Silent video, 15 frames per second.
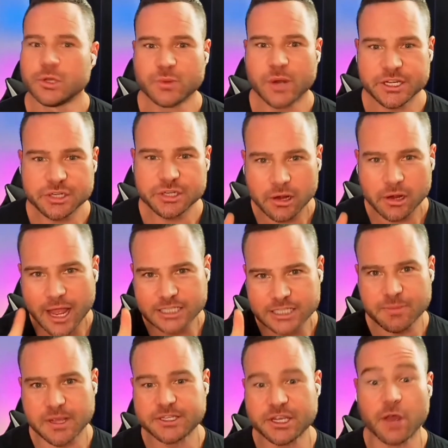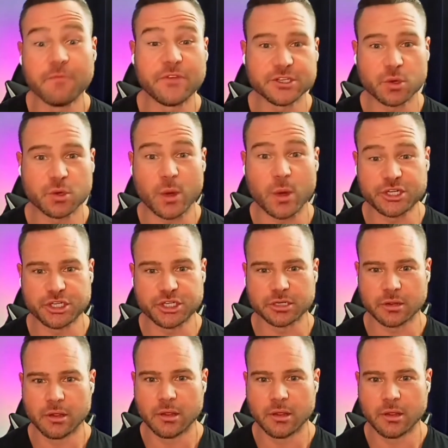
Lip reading: when I started asking myself this question.